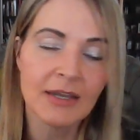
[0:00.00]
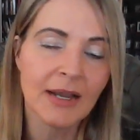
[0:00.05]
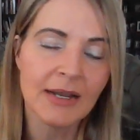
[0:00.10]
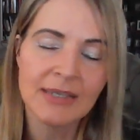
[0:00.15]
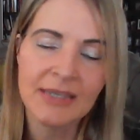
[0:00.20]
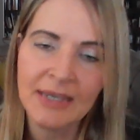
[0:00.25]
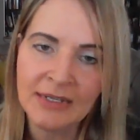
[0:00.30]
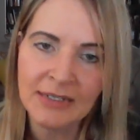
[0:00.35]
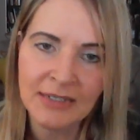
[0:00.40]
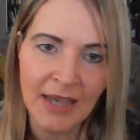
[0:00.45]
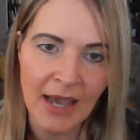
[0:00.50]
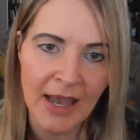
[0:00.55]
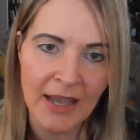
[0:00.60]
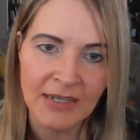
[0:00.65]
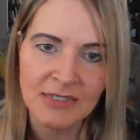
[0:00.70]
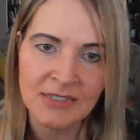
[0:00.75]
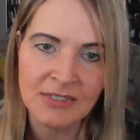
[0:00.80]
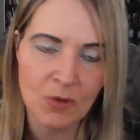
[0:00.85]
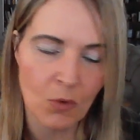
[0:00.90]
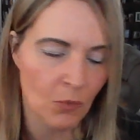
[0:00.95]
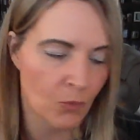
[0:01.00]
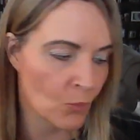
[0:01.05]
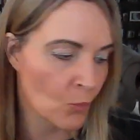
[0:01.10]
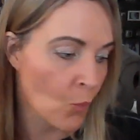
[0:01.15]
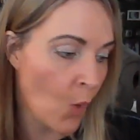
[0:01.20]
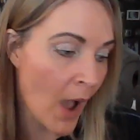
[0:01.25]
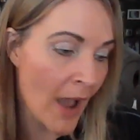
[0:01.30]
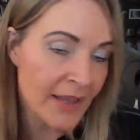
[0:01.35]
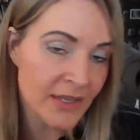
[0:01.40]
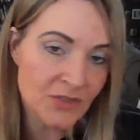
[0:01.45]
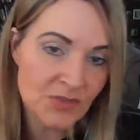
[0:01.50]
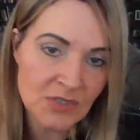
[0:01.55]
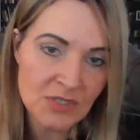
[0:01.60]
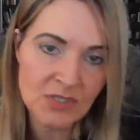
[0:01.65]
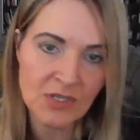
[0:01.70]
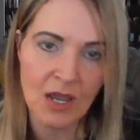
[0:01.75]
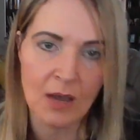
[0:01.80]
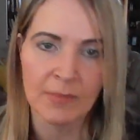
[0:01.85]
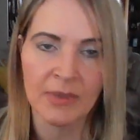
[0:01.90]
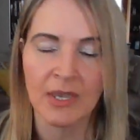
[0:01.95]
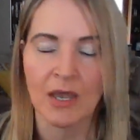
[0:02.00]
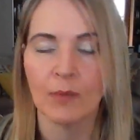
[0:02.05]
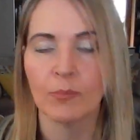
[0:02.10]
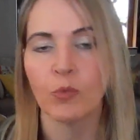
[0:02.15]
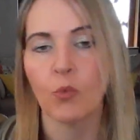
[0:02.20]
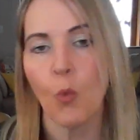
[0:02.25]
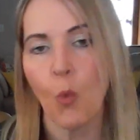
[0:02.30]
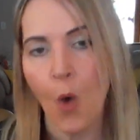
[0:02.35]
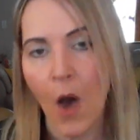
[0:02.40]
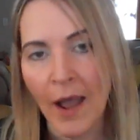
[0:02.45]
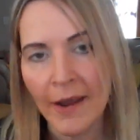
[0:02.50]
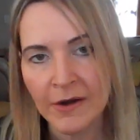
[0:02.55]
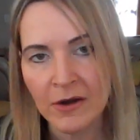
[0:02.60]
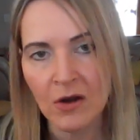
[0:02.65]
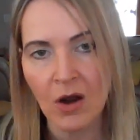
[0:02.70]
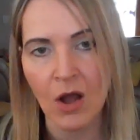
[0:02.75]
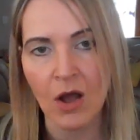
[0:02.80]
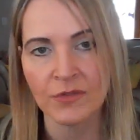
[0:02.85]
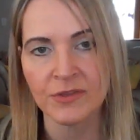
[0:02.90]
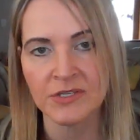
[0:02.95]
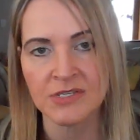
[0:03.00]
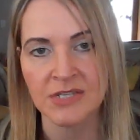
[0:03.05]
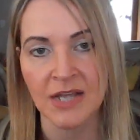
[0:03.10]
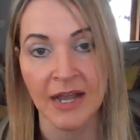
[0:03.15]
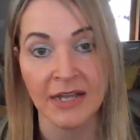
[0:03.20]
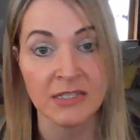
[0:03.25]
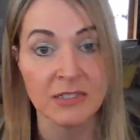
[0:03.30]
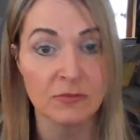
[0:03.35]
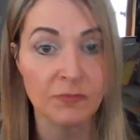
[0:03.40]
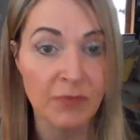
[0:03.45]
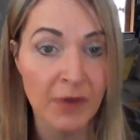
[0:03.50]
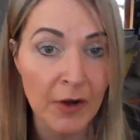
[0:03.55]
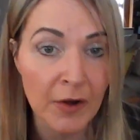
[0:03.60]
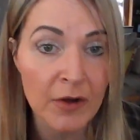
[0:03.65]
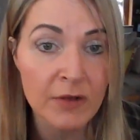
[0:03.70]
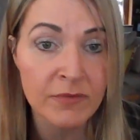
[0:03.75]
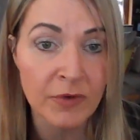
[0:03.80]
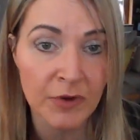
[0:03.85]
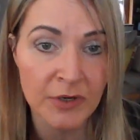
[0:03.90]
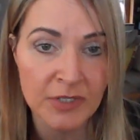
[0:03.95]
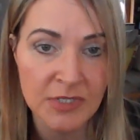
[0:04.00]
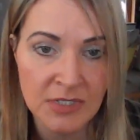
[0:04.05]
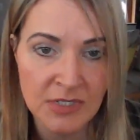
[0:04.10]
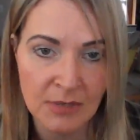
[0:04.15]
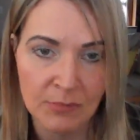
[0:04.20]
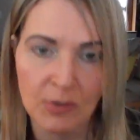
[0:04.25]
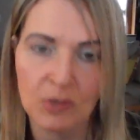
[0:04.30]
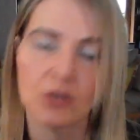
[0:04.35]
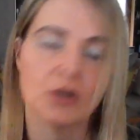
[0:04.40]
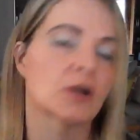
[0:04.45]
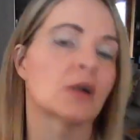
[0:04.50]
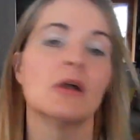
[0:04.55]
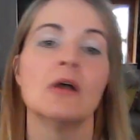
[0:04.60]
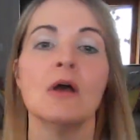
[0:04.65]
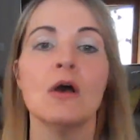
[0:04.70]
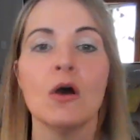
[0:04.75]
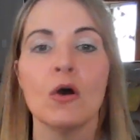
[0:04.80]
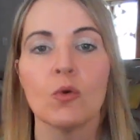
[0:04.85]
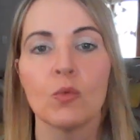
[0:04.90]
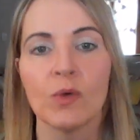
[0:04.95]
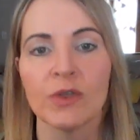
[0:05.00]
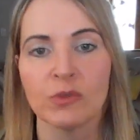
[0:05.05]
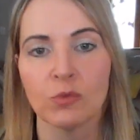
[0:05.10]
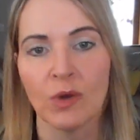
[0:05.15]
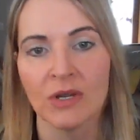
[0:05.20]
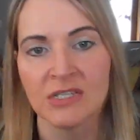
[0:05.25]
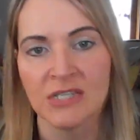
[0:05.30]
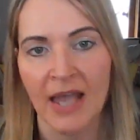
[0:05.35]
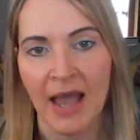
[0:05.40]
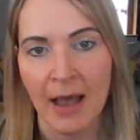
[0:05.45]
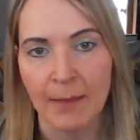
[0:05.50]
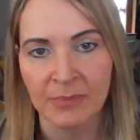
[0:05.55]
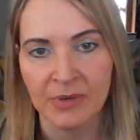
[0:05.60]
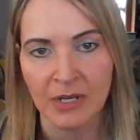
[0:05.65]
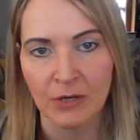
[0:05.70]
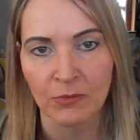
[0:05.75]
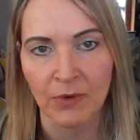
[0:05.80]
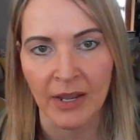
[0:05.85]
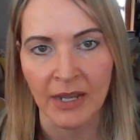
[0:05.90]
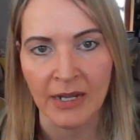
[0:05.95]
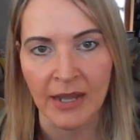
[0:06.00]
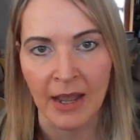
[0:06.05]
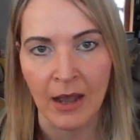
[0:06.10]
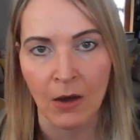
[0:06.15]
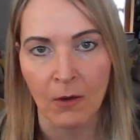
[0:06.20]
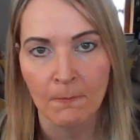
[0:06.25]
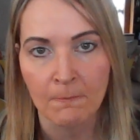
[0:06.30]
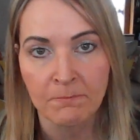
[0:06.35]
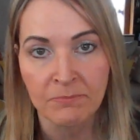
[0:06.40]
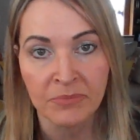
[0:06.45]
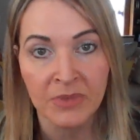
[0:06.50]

Again, guys, why is this coming up? Why are all the signs very, very similar with what's happening right now?